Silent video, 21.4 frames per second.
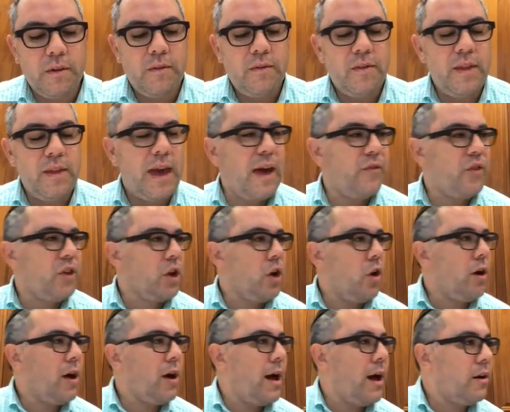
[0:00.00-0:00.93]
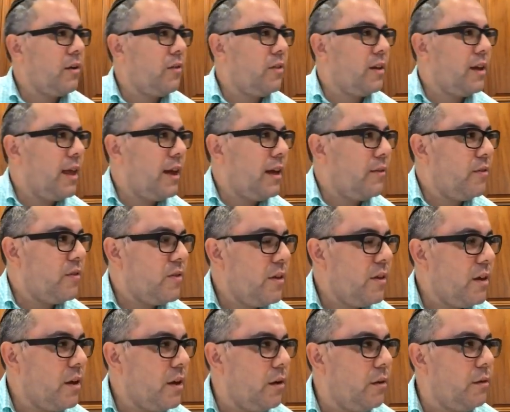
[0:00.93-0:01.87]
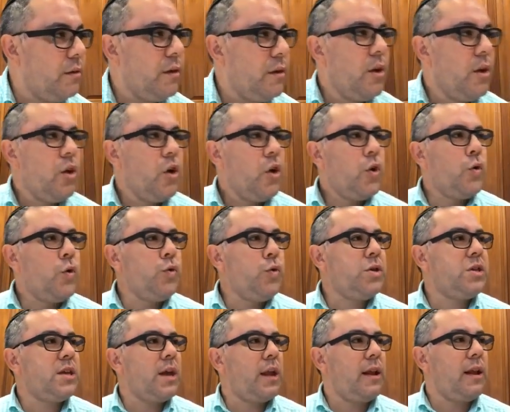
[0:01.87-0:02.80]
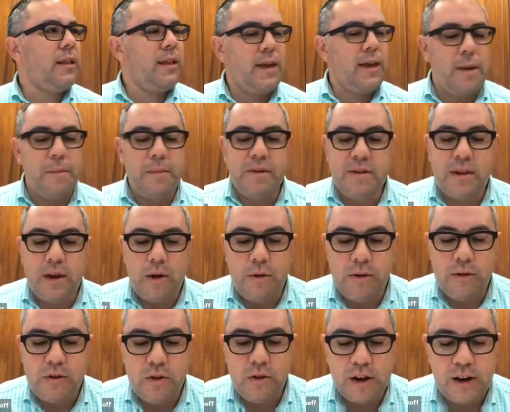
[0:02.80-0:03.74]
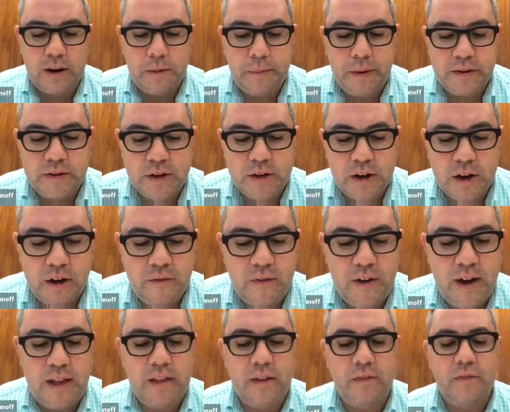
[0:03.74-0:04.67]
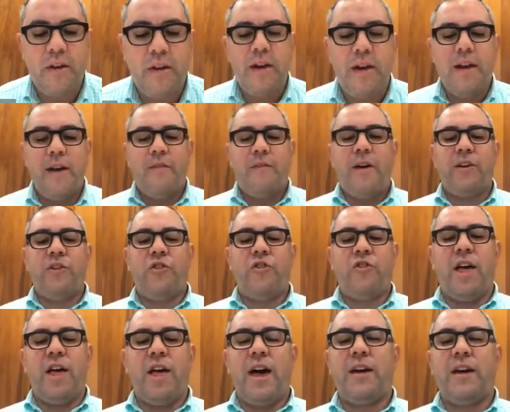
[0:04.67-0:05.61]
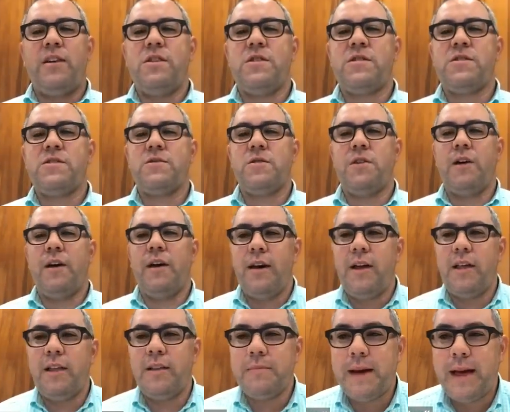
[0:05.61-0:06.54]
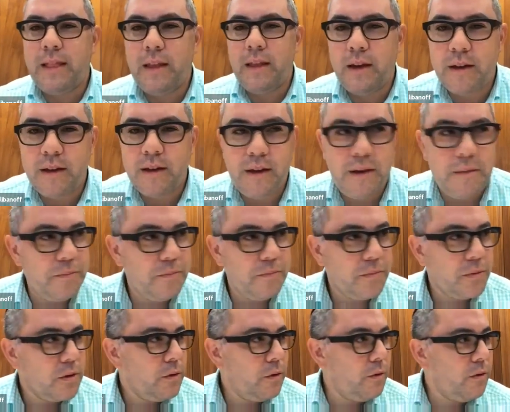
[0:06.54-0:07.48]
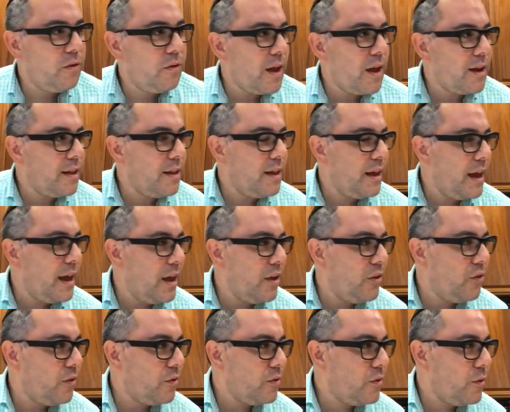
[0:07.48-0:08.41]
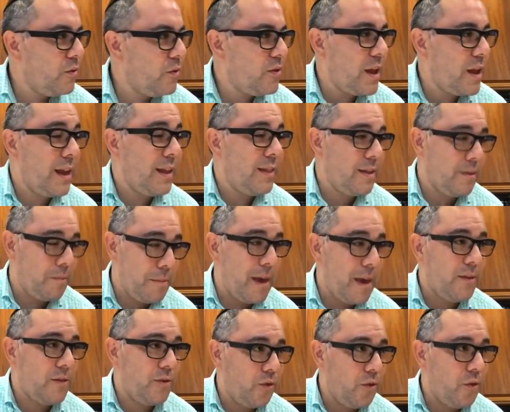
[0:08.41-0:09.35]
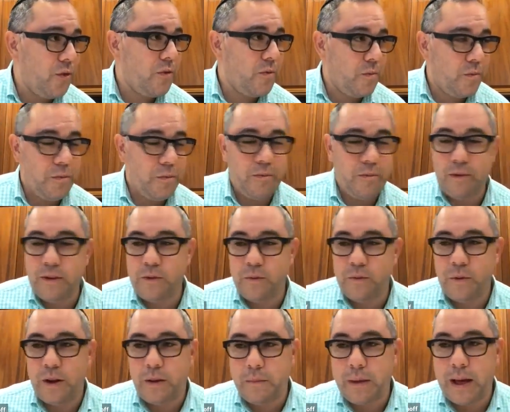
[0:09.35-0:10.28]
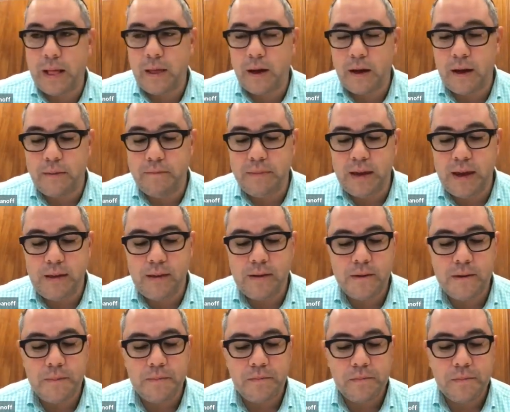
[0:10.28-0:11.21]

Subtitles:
they have to go conquer the king of Sichon. Who's sending the emissaries? Look at it, Pasuk Chaf Aleph. Vayishlach Yisrael Malachim. Who's sending the angels? Who's sending the messengers? What Malachim means?